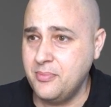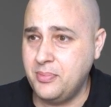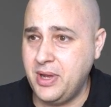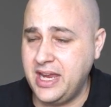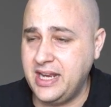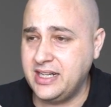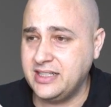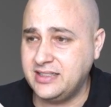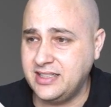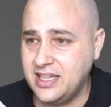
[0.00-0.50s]

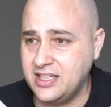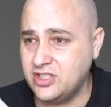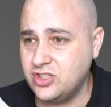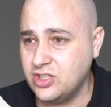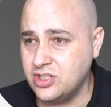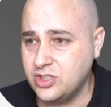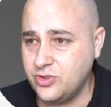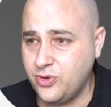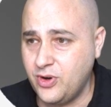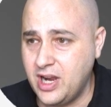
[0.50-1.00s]
beta
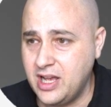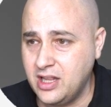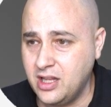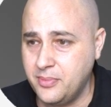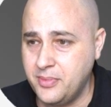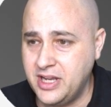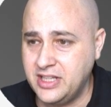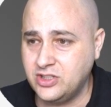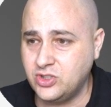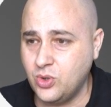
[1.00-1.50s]
testers for
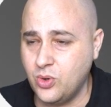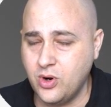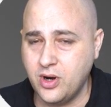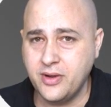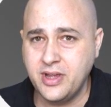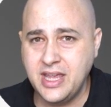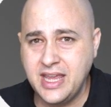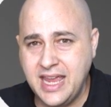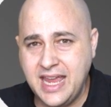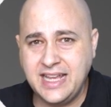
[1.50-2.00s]

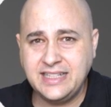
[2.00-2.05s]
Elementor.